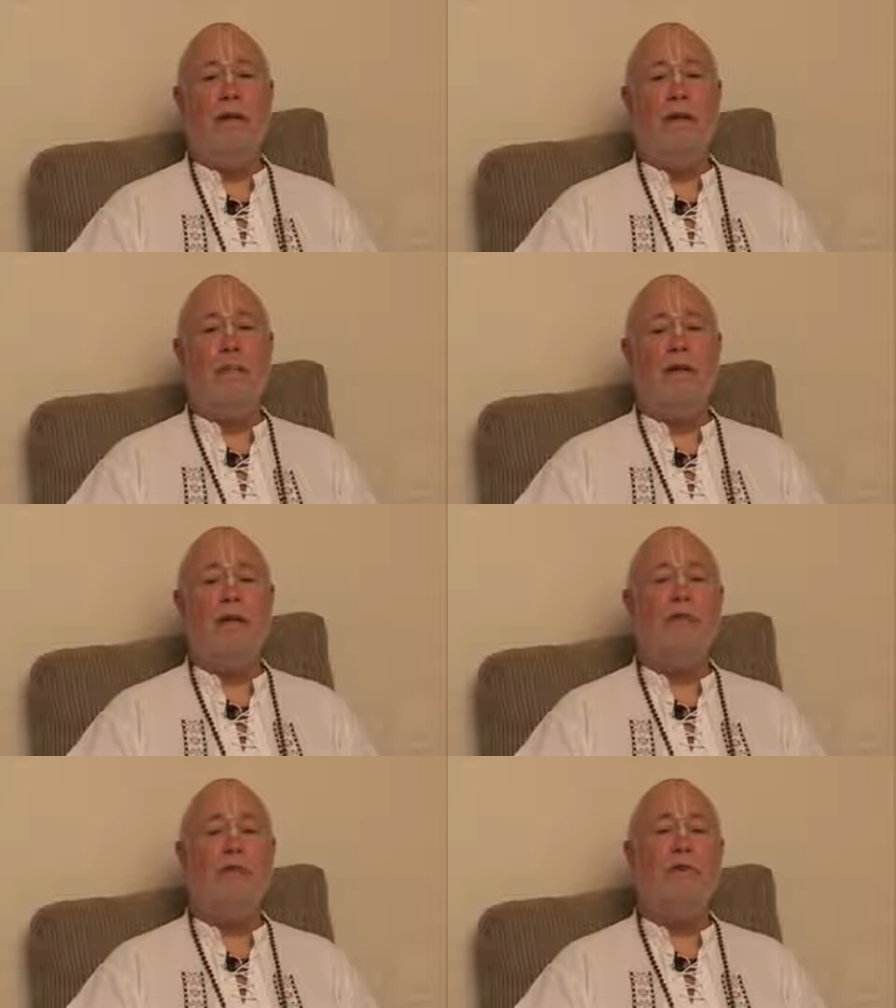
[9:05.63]
Uh,
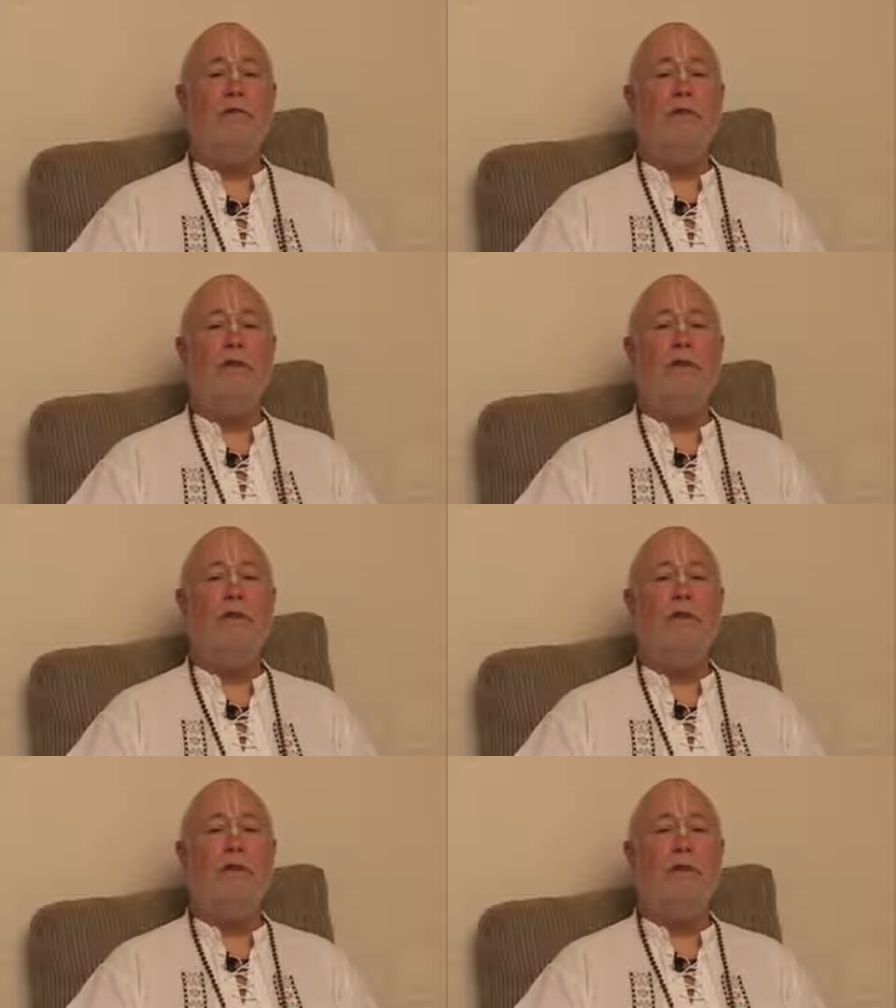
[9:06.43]
because all of a sudden you're
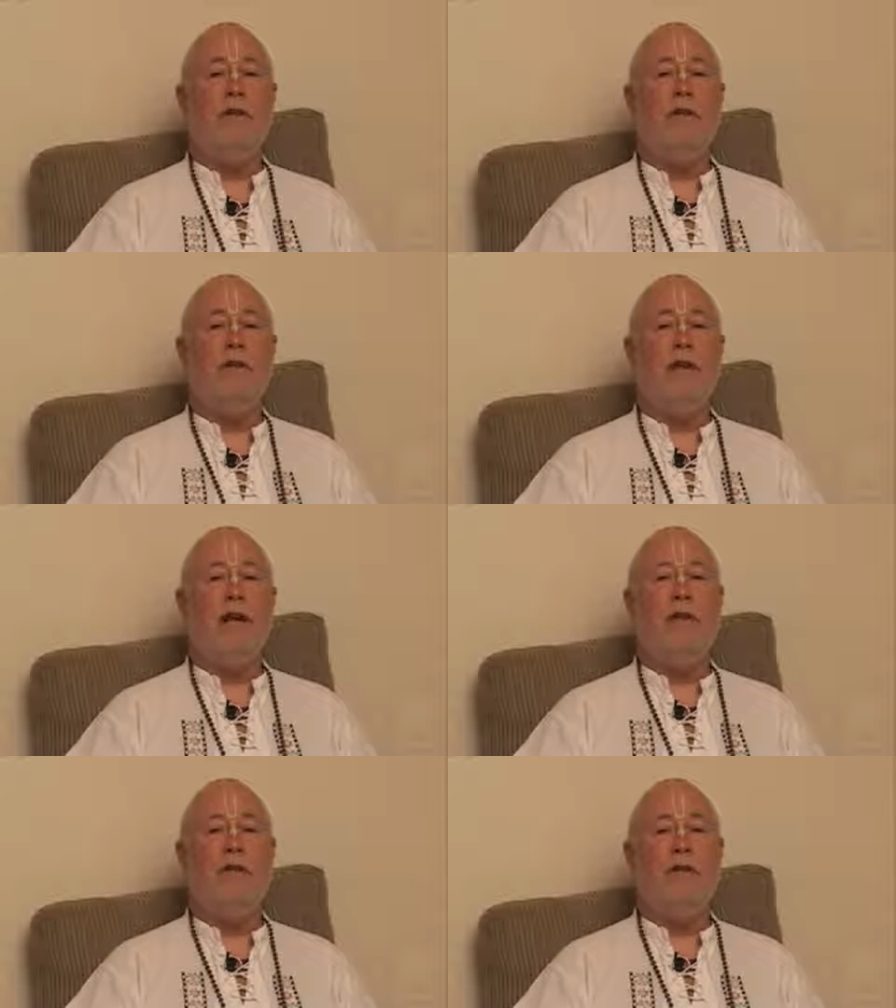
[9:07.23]
going to
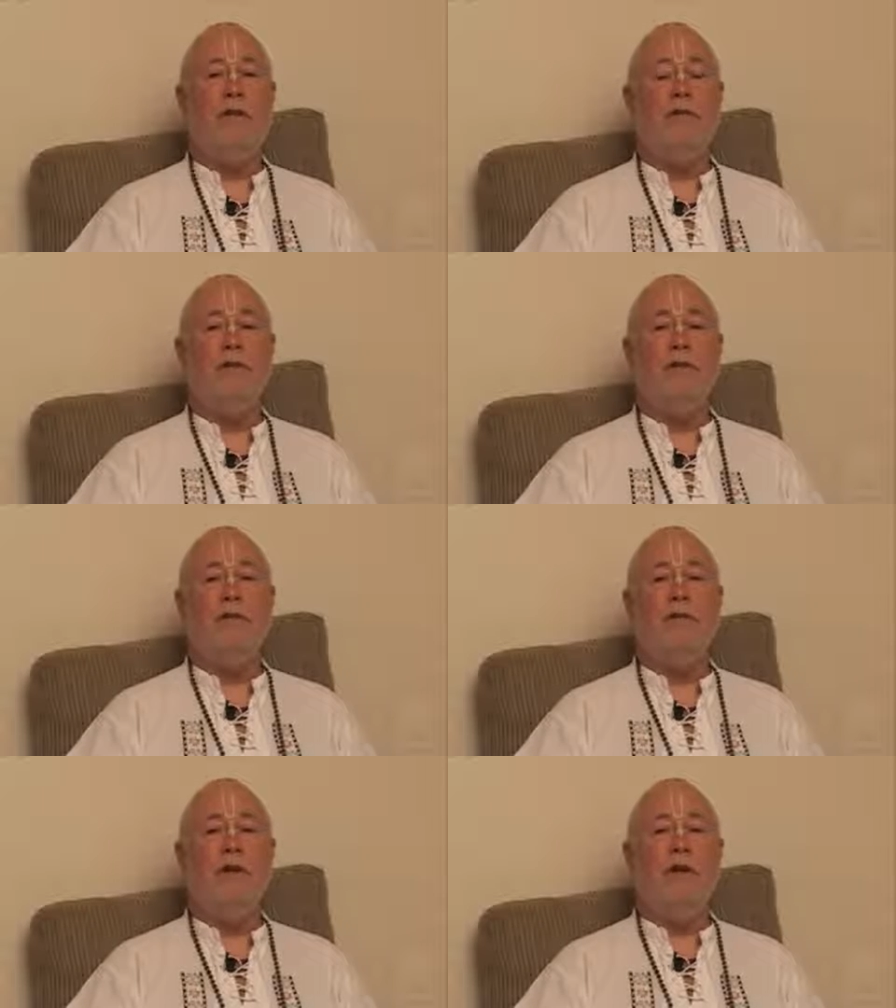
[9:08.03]
understand all these
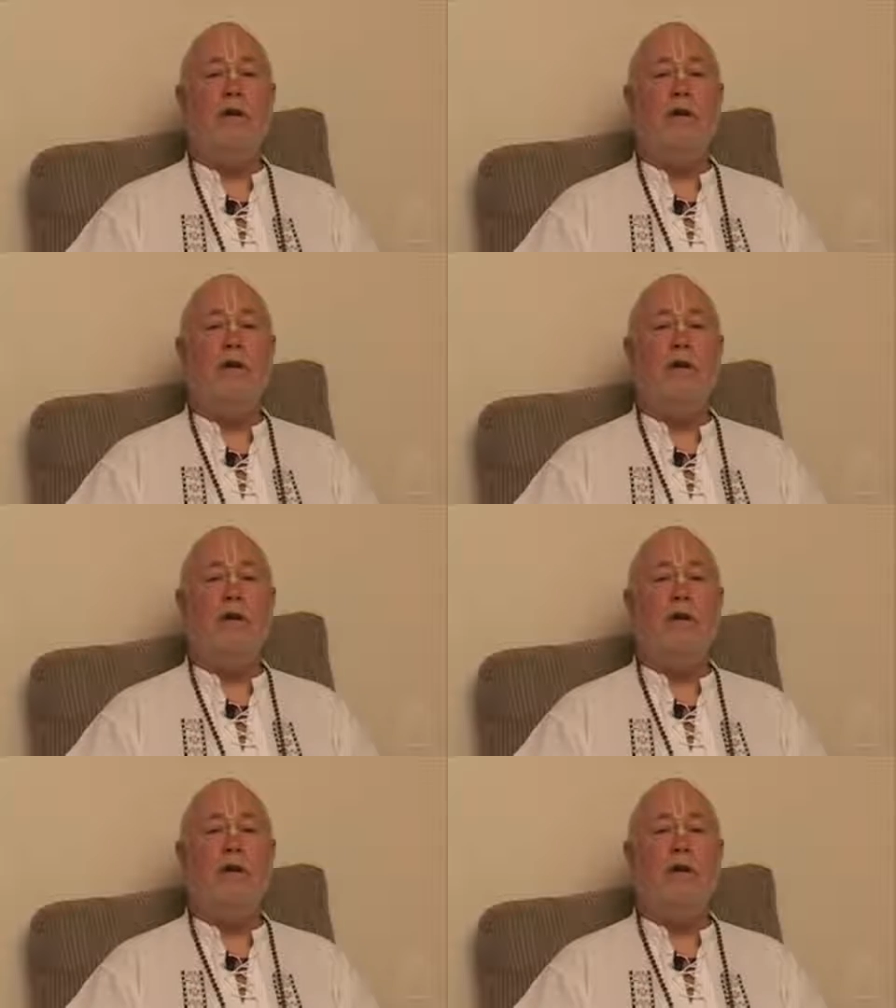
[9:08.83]
things.